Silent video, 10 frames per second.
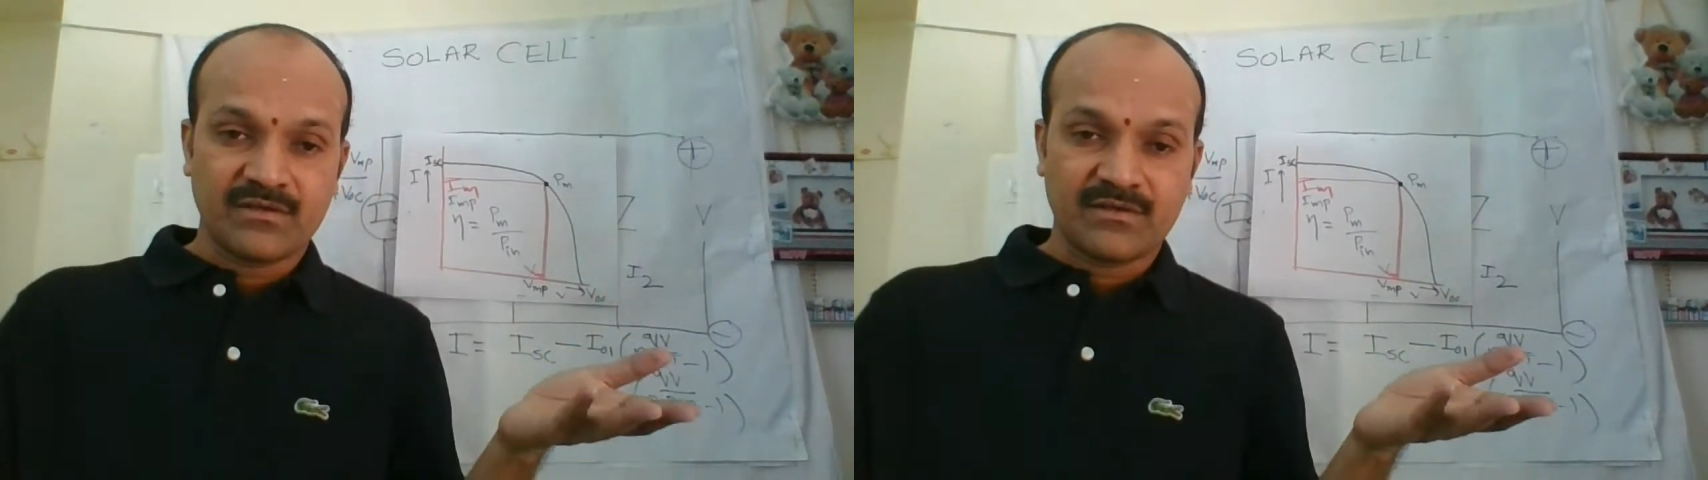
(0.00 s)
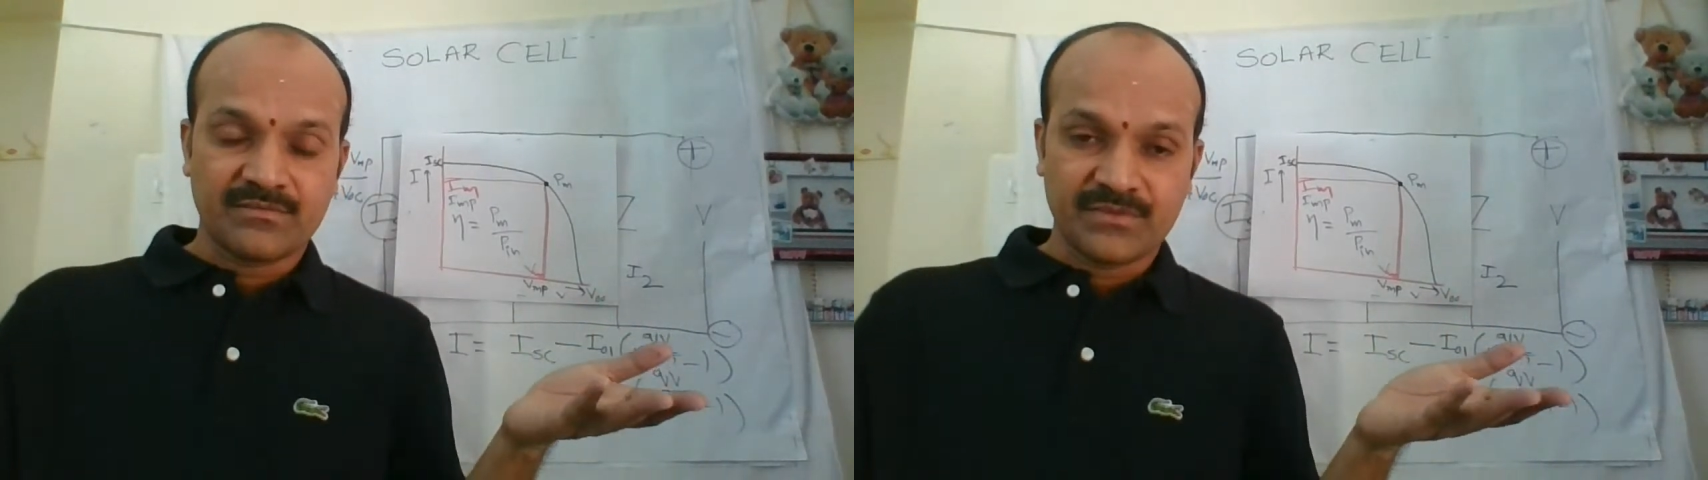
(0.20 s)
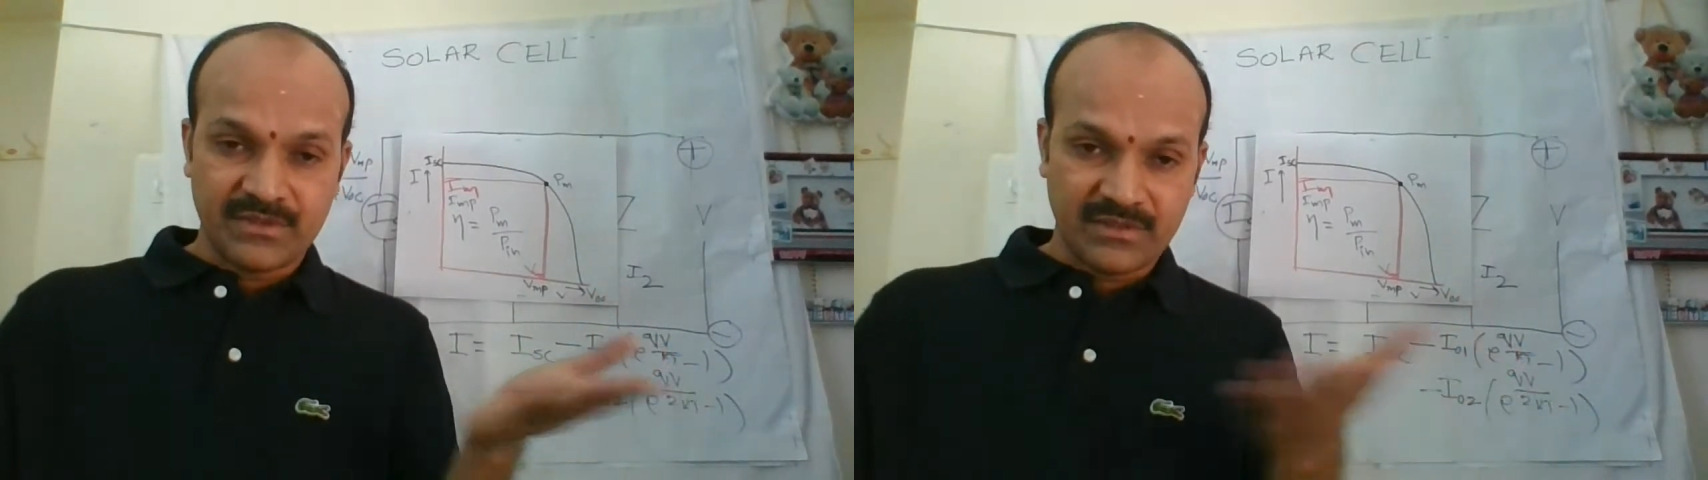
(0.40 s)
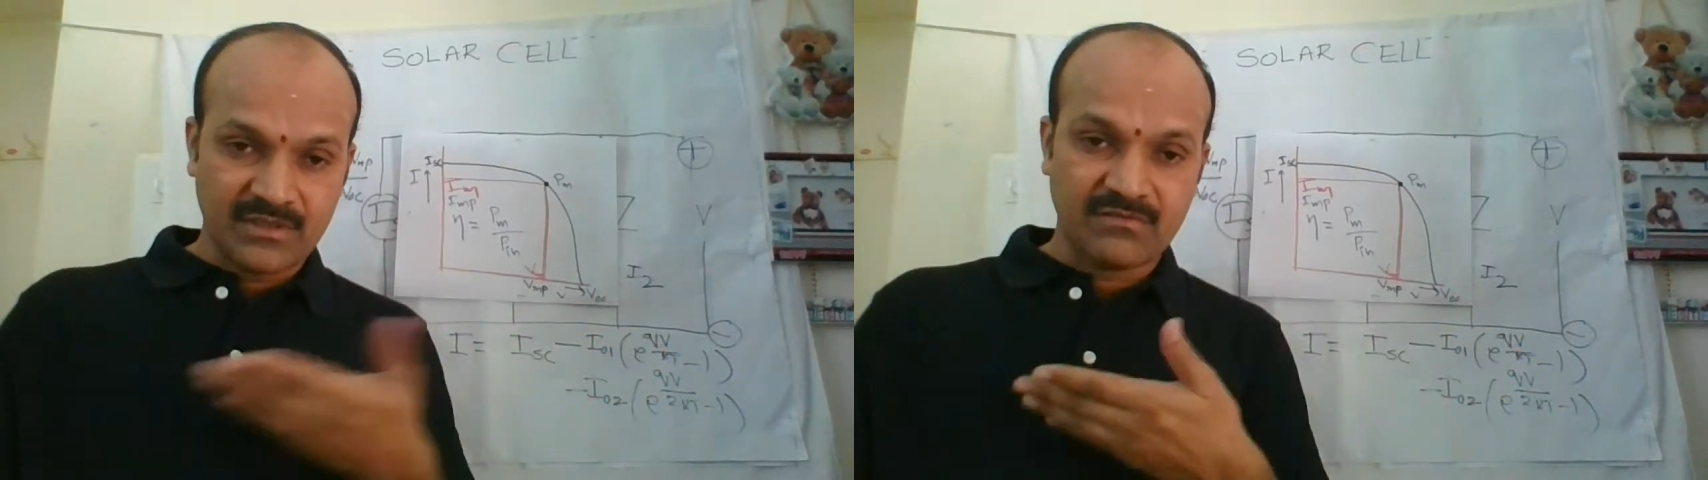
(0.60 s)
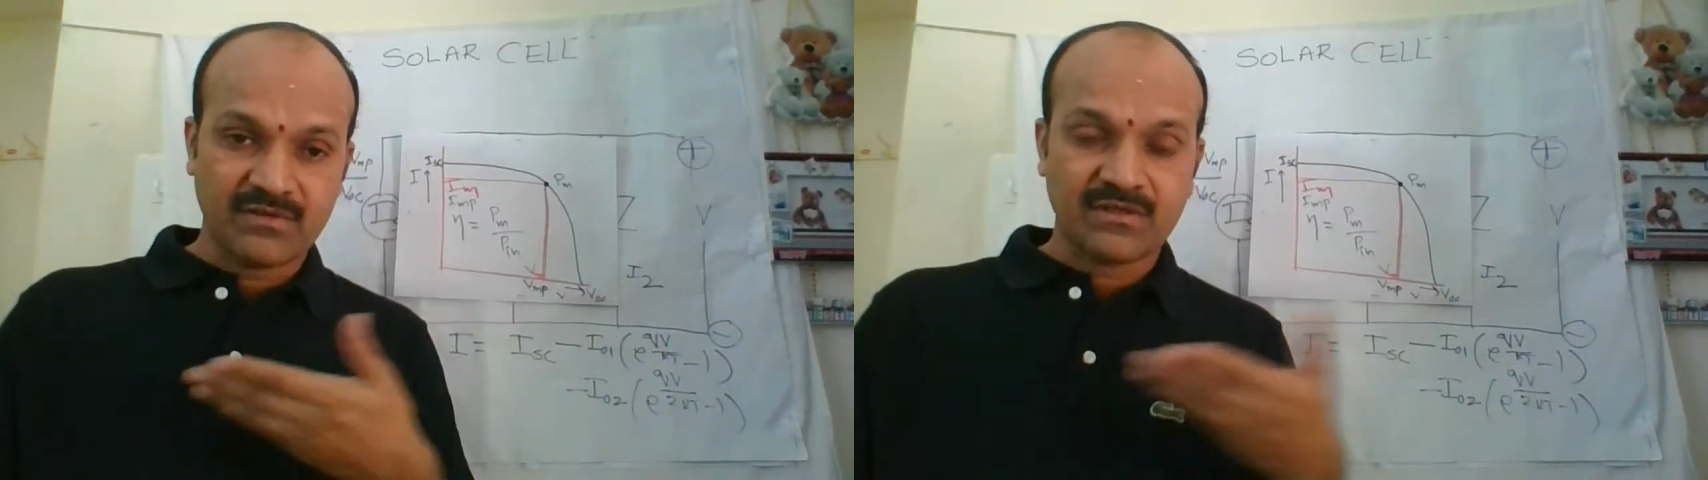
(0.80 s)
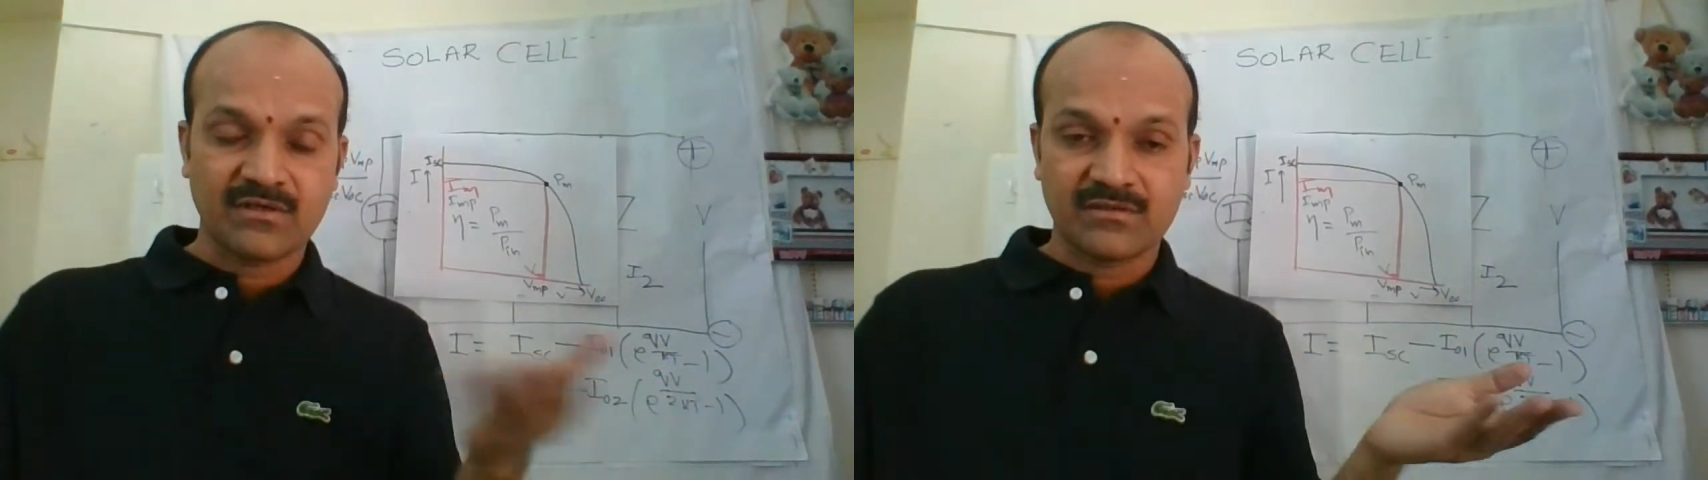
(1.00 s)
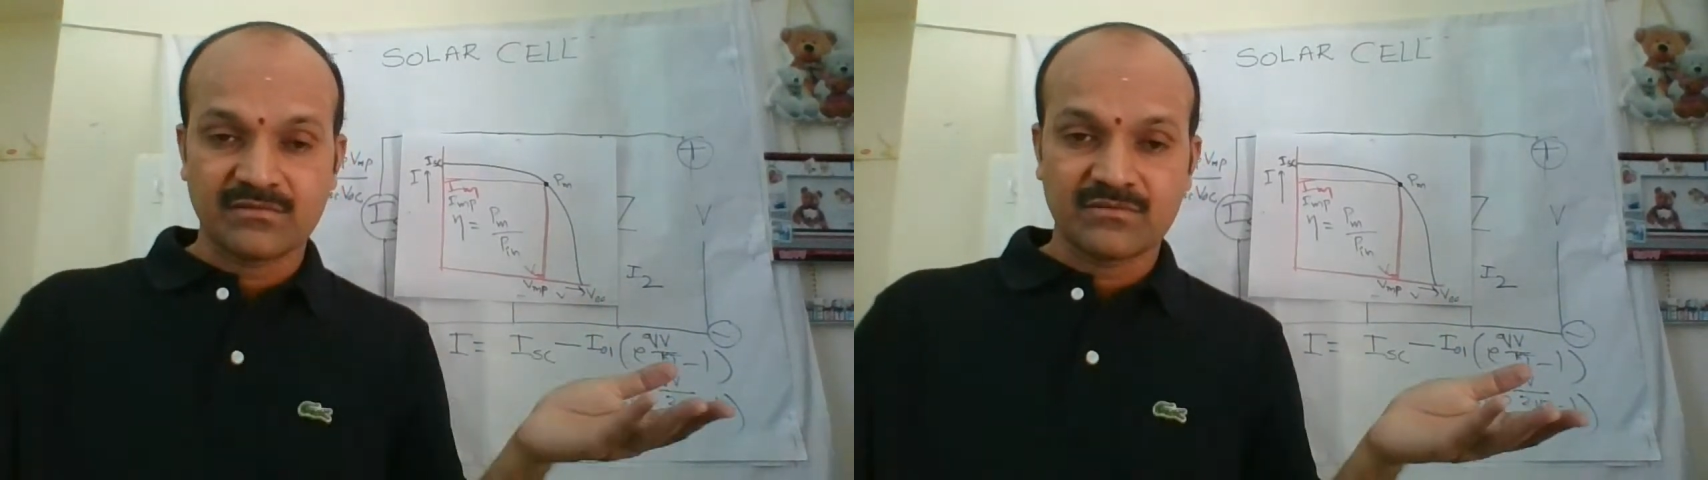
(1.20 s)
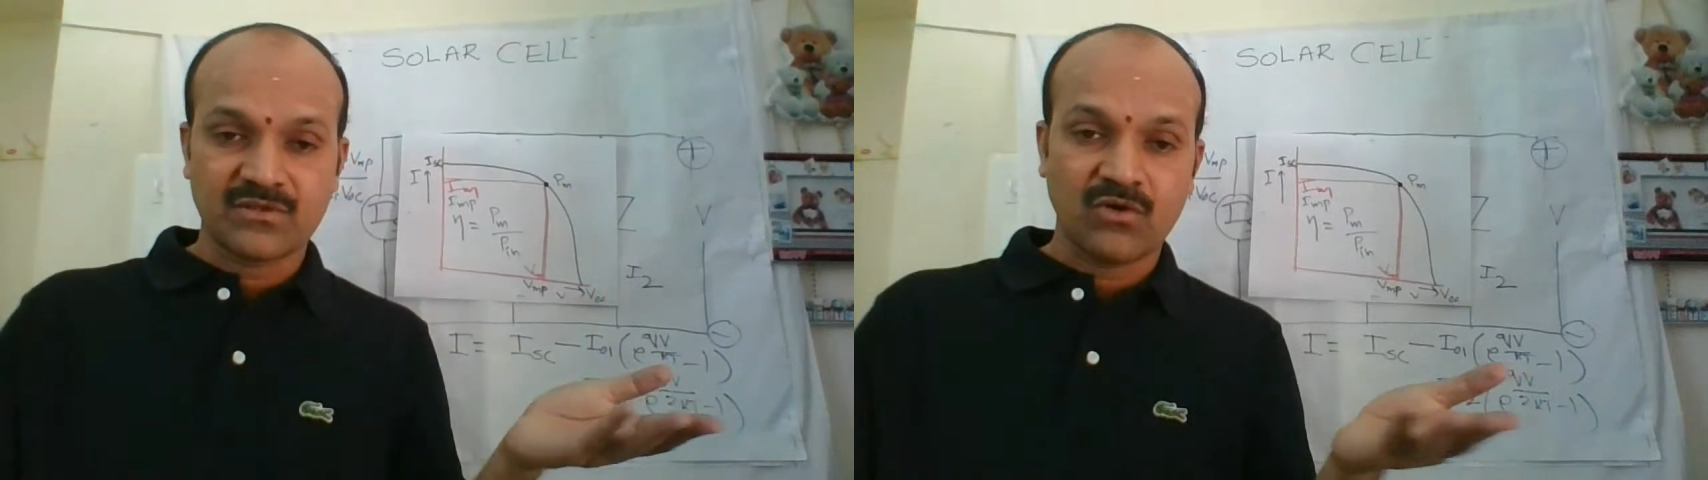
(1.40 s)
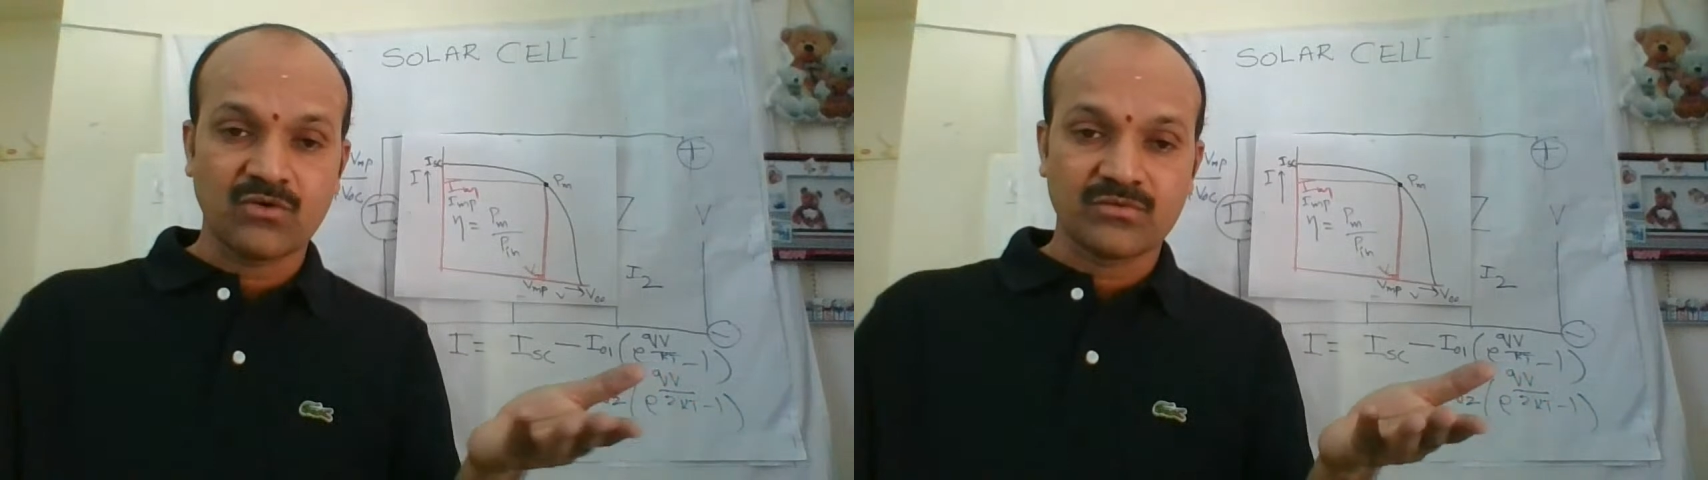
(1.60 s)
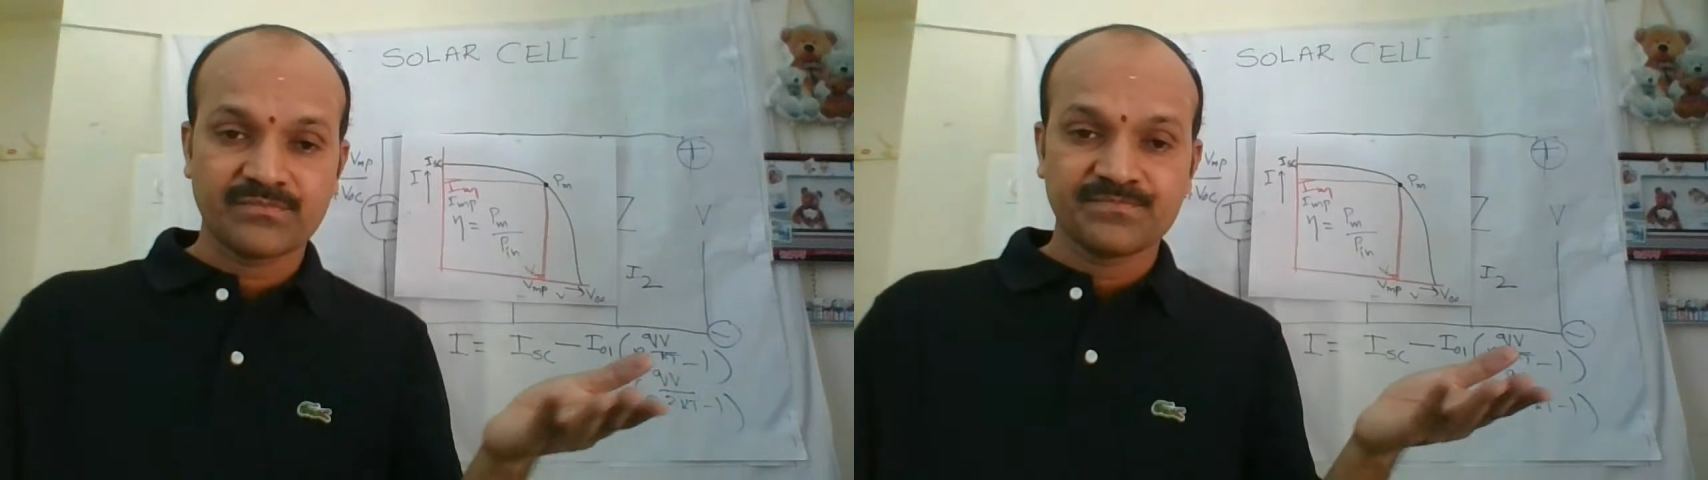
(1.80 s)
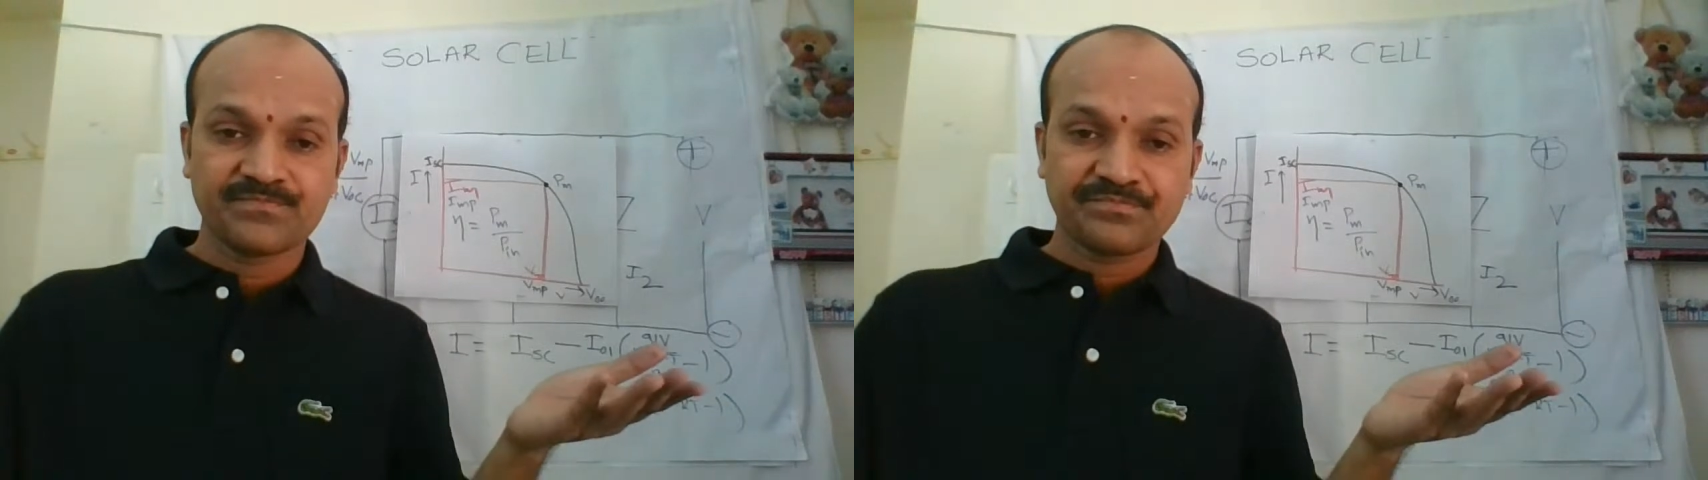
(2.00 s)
our town,